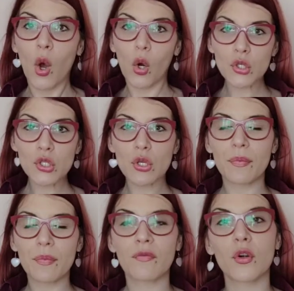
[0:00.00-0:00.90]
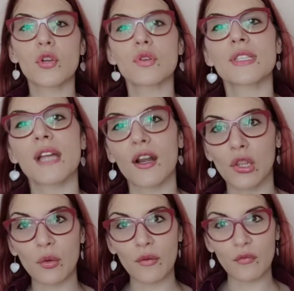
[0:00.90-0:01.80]
Also, before you start
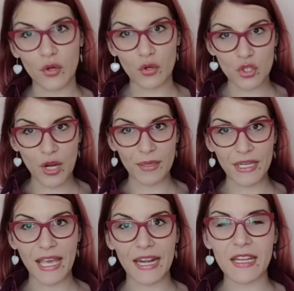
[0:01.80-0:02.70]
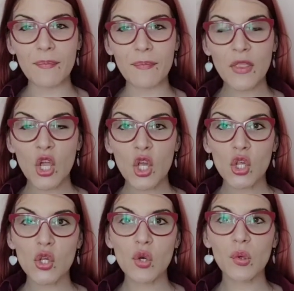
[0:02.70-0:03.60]
looking for your job in Canada,
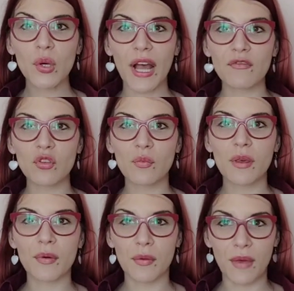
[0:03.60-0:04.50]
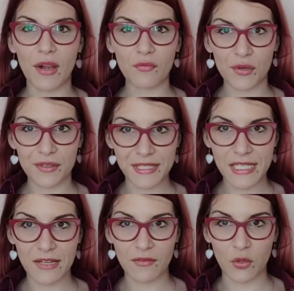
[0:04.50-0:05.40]
you have to be prepared for the
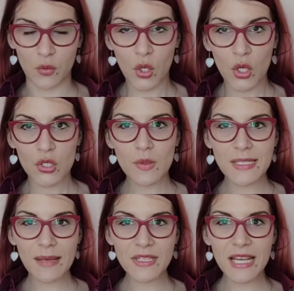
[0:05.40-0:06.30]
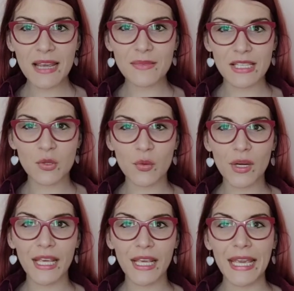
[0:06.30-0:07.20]
interview. So sometimes it's
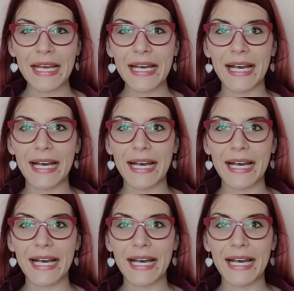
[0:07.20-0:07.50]
really